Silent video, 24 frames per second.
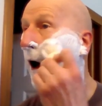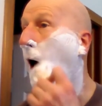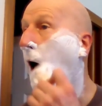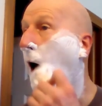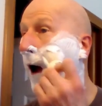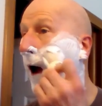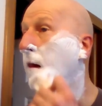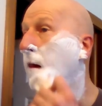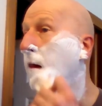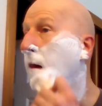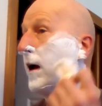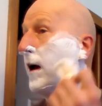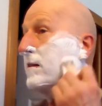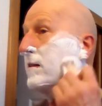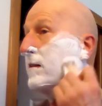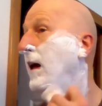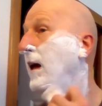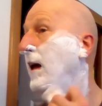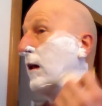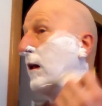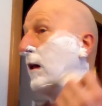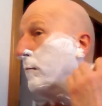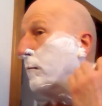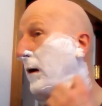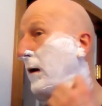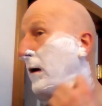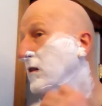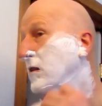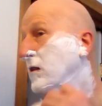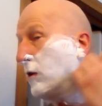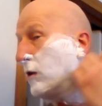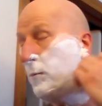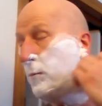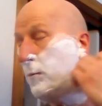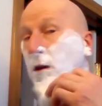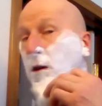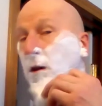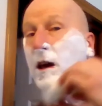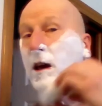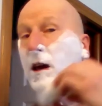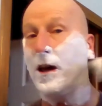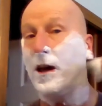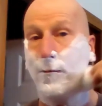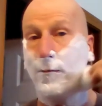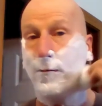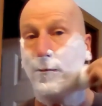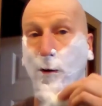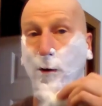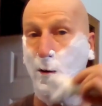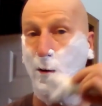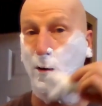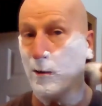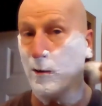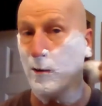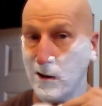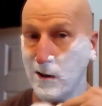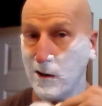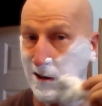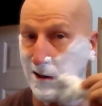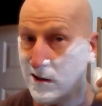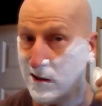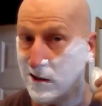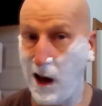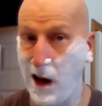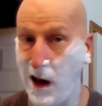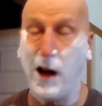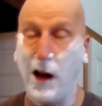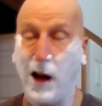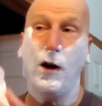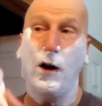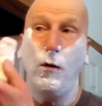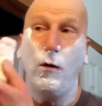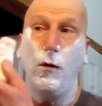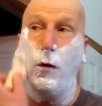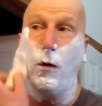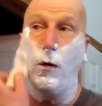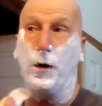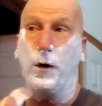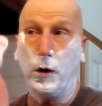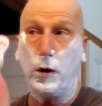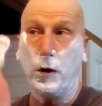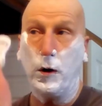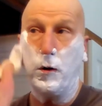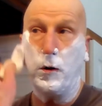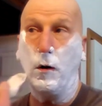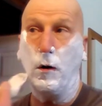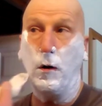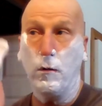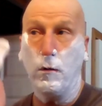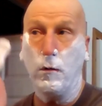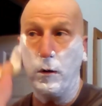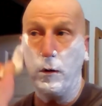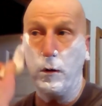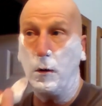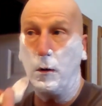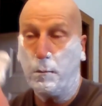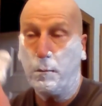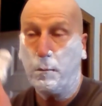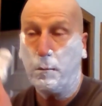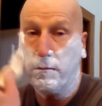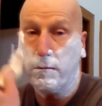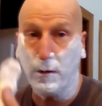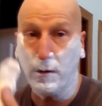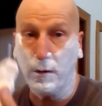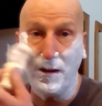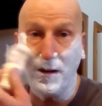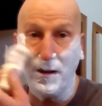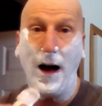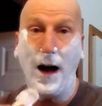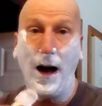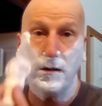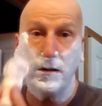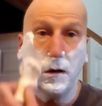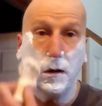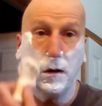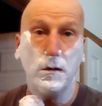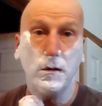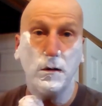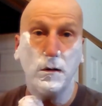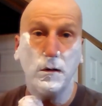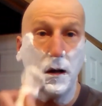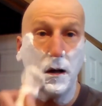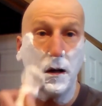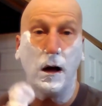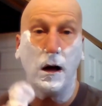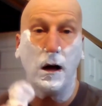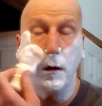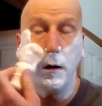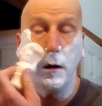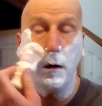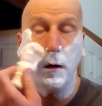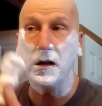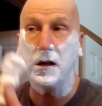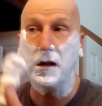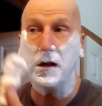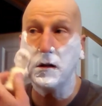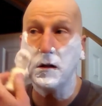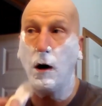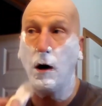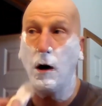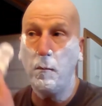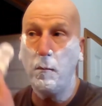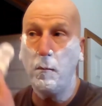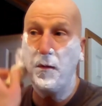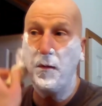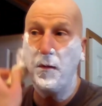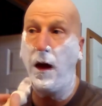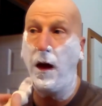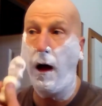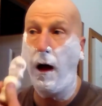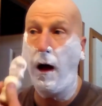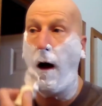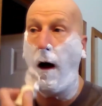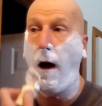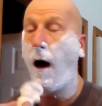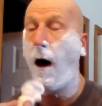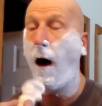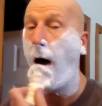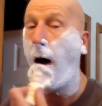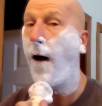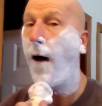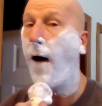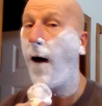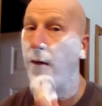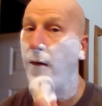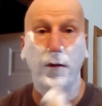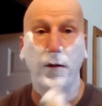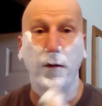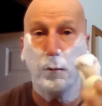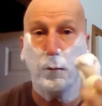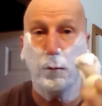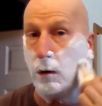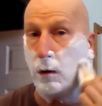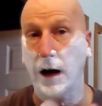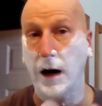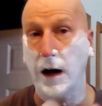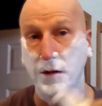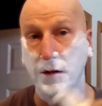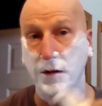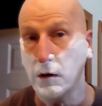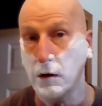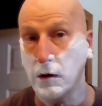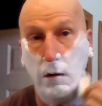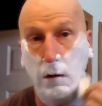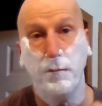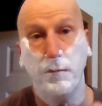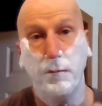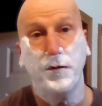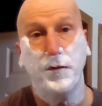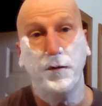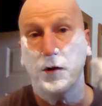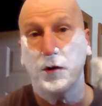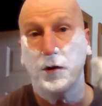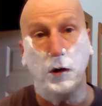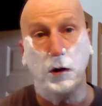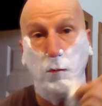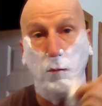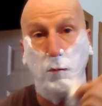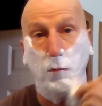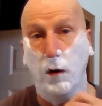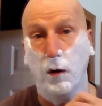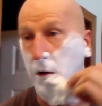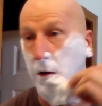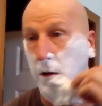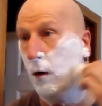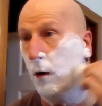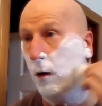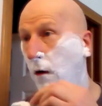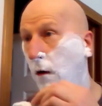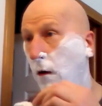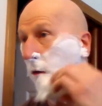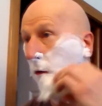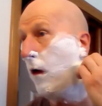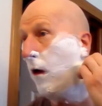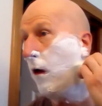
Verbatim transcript: I like tallow-based soaps. If you're allergic to tallow, or you don't, or you prefer not to use a tallow-based soap, Proraso, it's a good one to go with.